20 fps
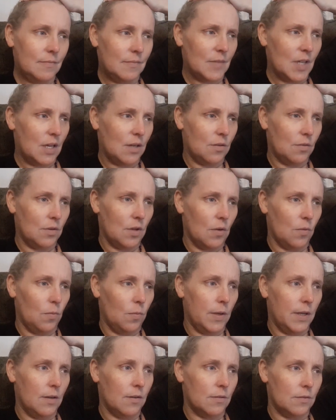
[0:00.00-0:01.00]
I don't know,
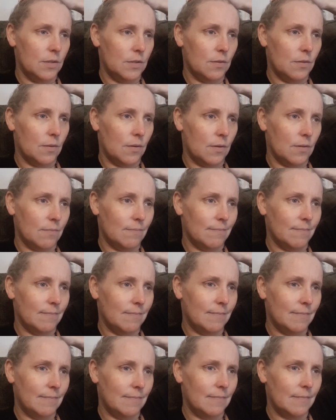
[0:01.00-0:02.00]
weird or
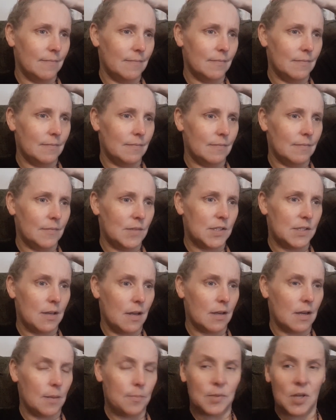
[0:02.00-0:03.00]

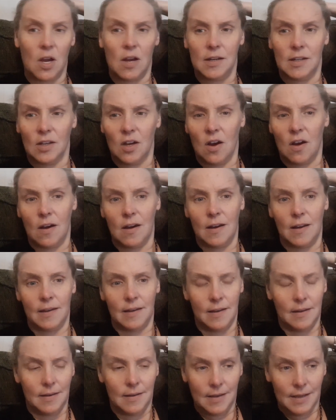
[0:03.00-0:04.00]
suck up kind of
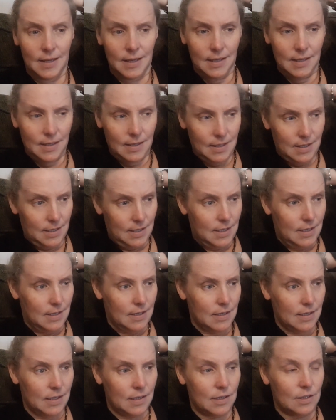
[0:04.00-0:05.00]
guy,
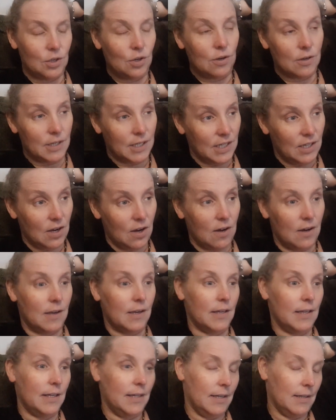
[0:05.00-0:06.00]
a nerdy
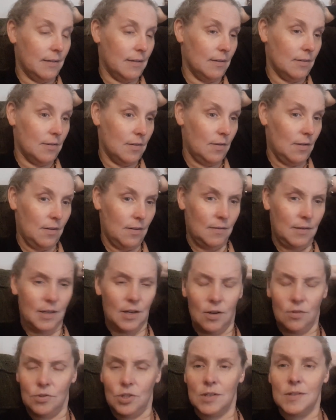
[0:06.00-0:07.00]
guy,
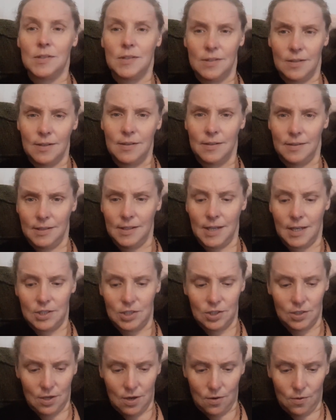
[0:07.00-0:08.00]
and just you get
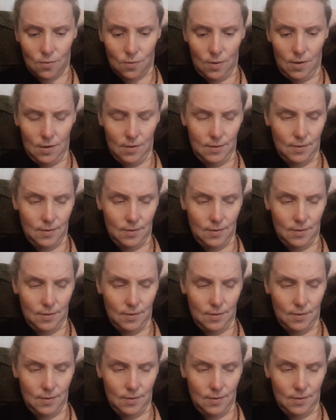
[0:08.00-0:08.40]
to know.